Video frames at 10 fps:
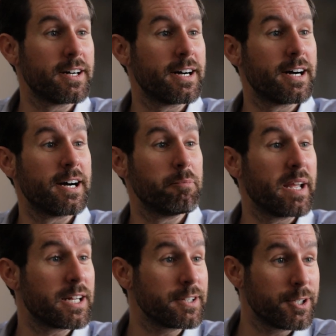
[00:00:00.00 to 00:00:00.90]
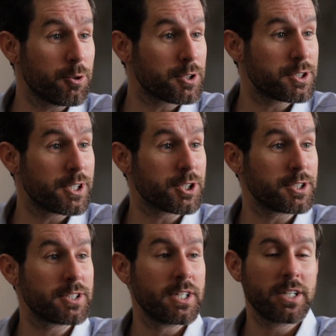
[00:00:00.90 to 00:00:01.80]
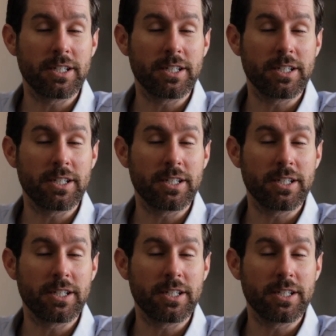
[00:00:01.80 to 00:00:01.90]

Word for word: uh, make legal decisions.